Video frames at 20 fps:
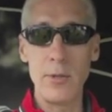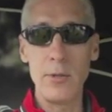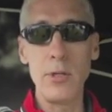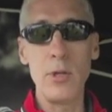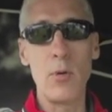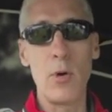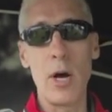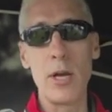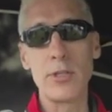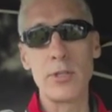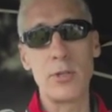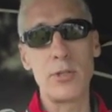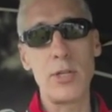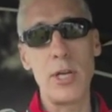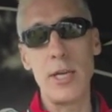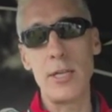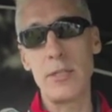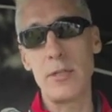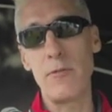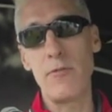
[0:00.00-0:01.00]
you also
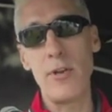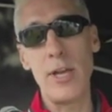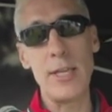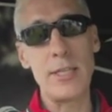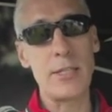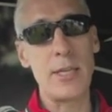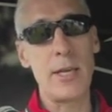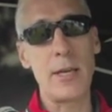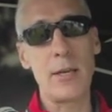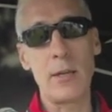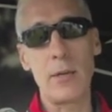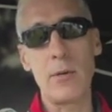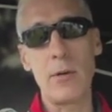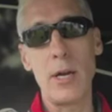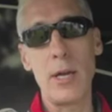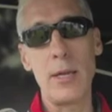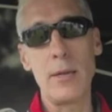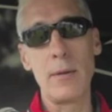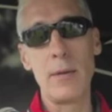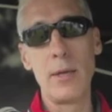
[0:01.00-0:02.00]
change the face angle,
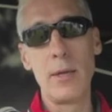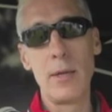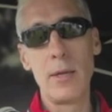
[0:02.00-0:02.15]
right?